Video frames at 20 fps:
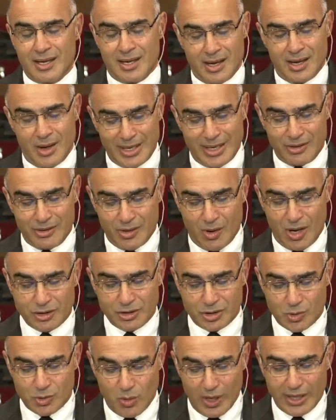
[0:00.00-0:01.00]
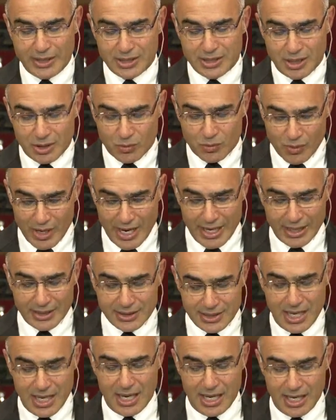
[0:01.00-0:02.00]
oh, I don't know. I'll just wait till the right
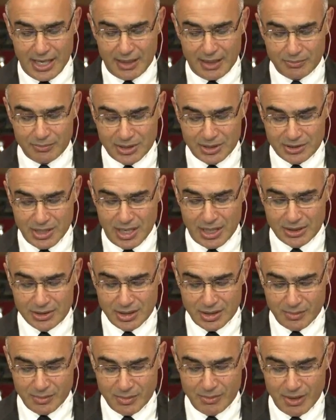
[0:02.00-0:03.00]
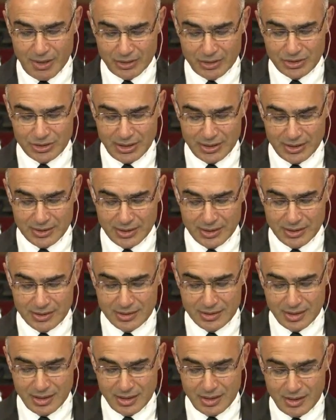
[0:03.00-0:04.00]
time to talk to them about
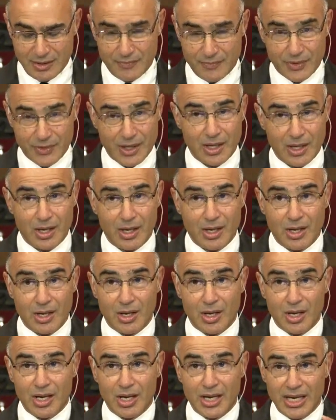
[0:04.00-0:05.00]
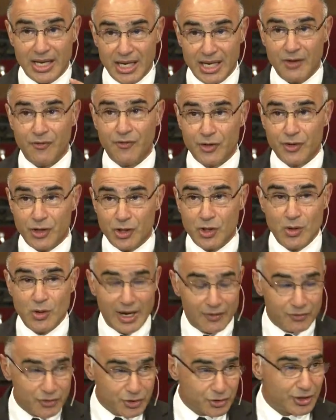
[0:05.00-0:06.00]
Jesus. If you
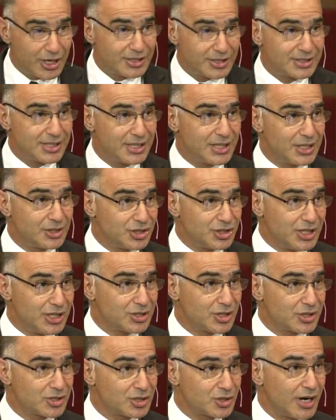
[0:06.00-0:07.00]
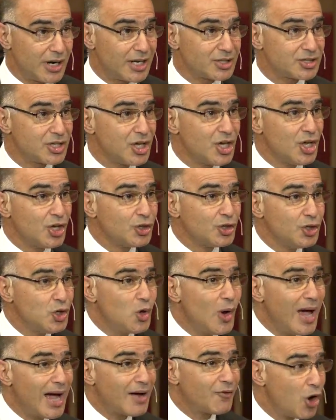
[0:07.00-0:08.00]
have trusted in Jesus Christ,
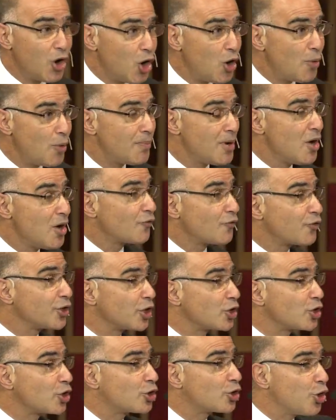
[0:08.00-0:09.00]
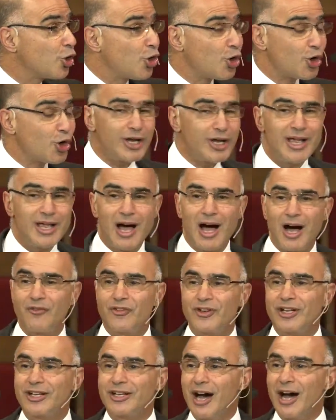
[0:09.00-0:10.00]
you have hope for the glory
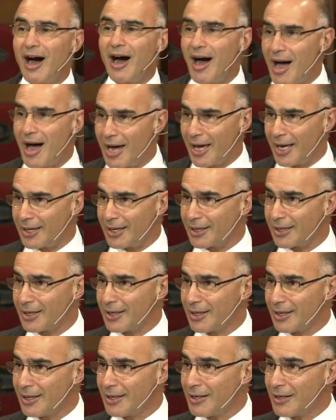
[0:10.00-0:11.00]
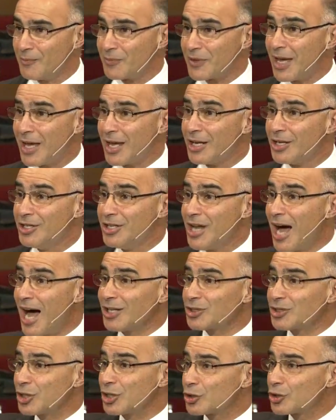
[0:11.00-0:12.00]
of God,
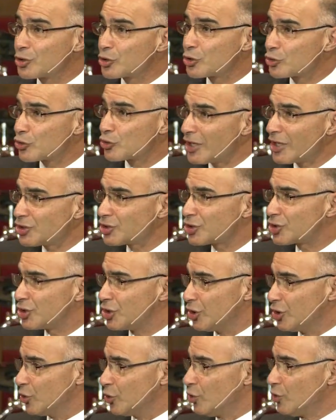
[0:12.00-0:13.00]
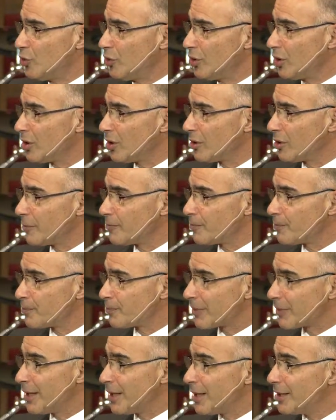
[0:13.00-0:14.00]
not to crush you,
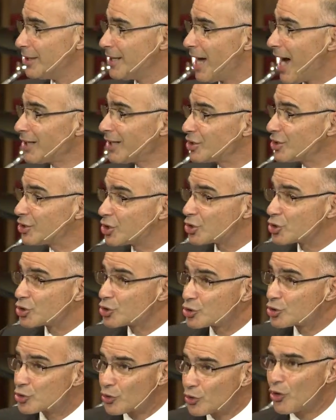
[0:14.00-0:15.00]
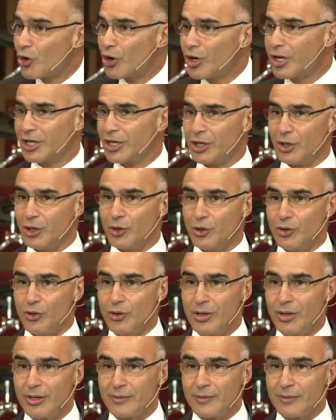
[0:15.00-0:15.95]
not to destroy you,